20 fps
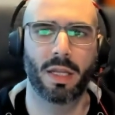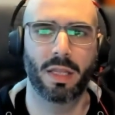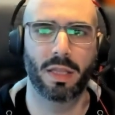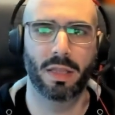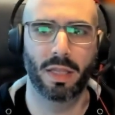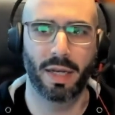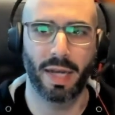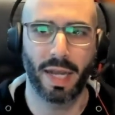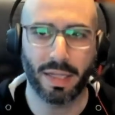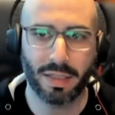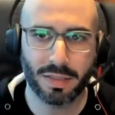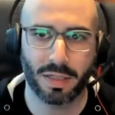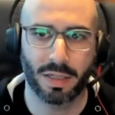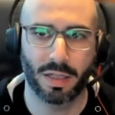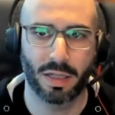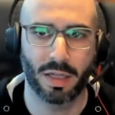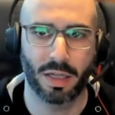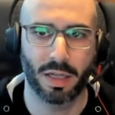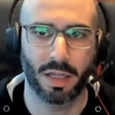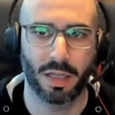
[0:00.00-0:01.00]
The next
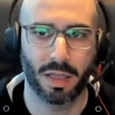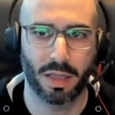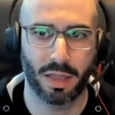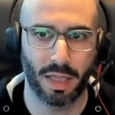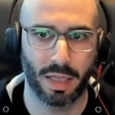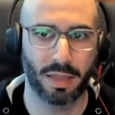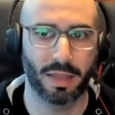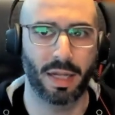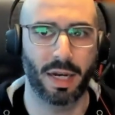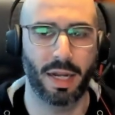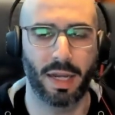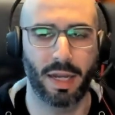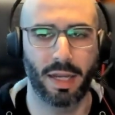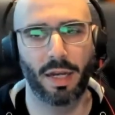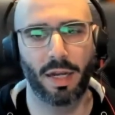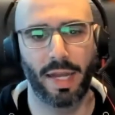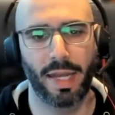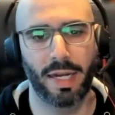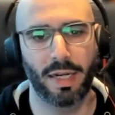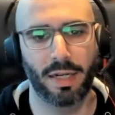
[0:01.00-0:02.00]
thing that I
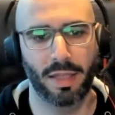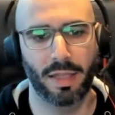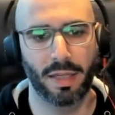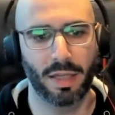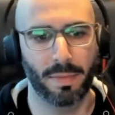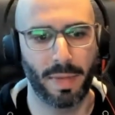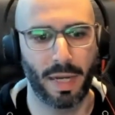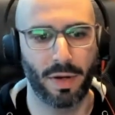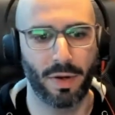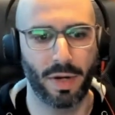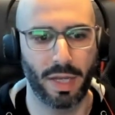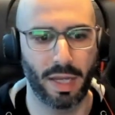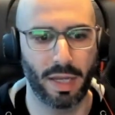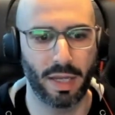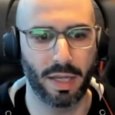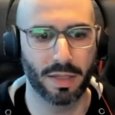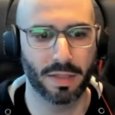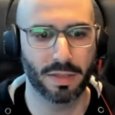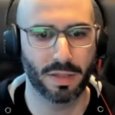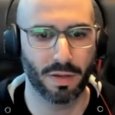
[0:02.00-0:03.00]
like to think about
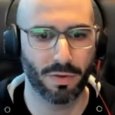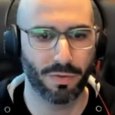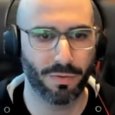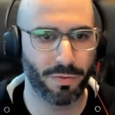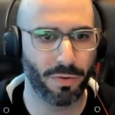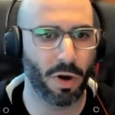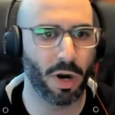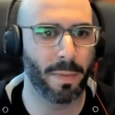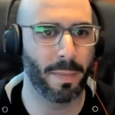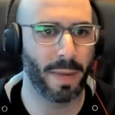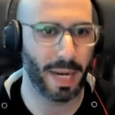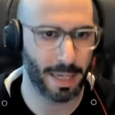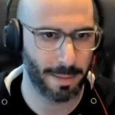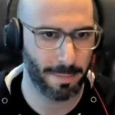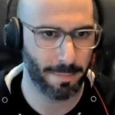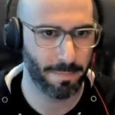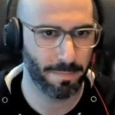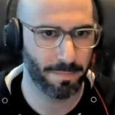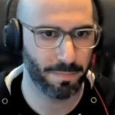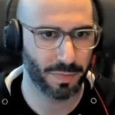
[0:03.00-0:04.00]
is format,
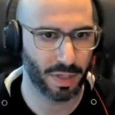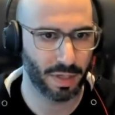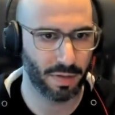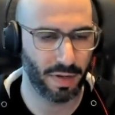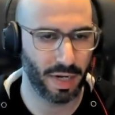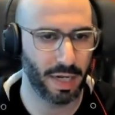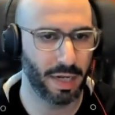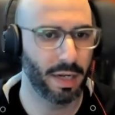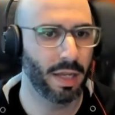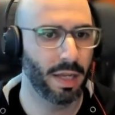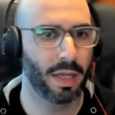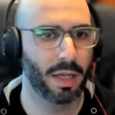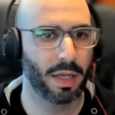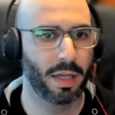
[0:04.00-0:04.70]
right?